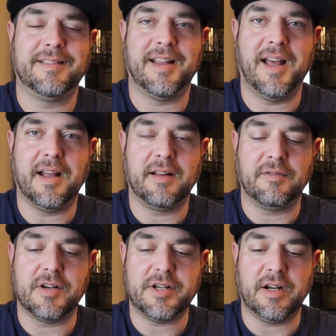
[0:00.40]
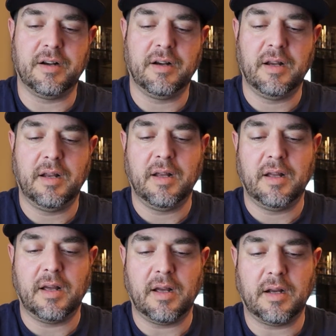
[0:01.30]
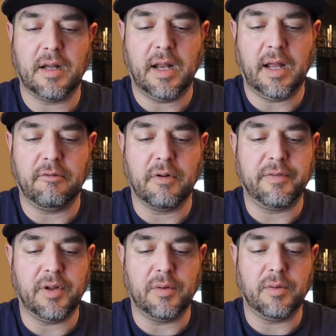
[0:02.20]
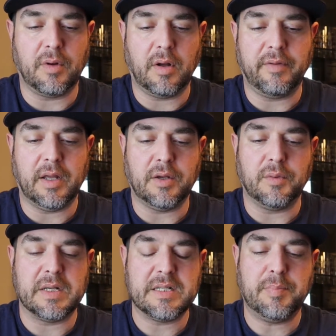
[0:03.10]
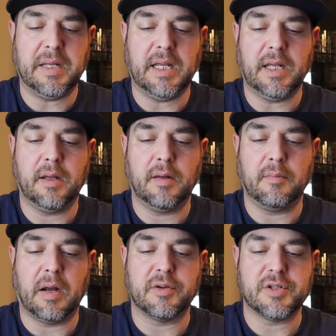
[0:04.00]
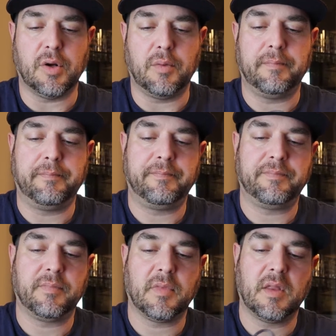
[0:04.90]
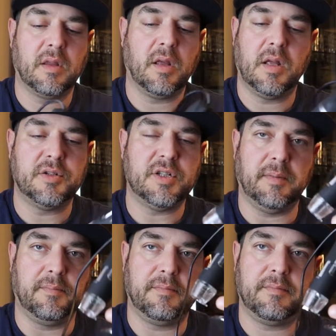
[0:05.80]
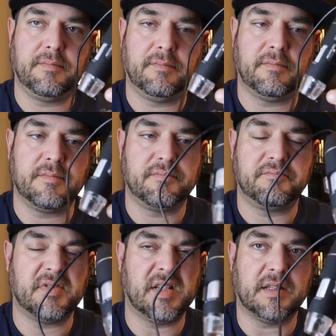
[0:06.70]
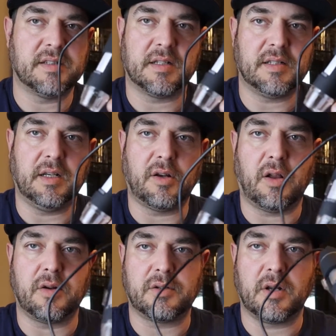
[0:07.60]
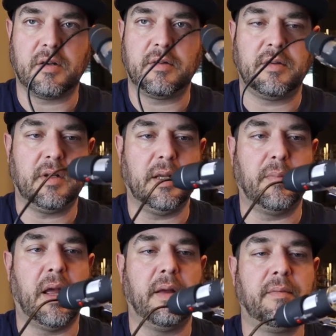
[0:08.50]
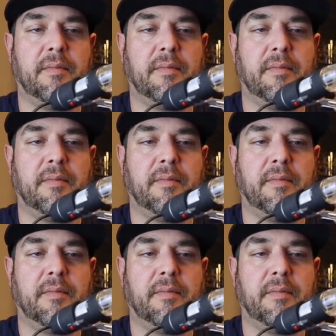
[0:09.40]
Hi, Rich here. I got a review of a USB microscope. Cheap. I think $16 on eBay.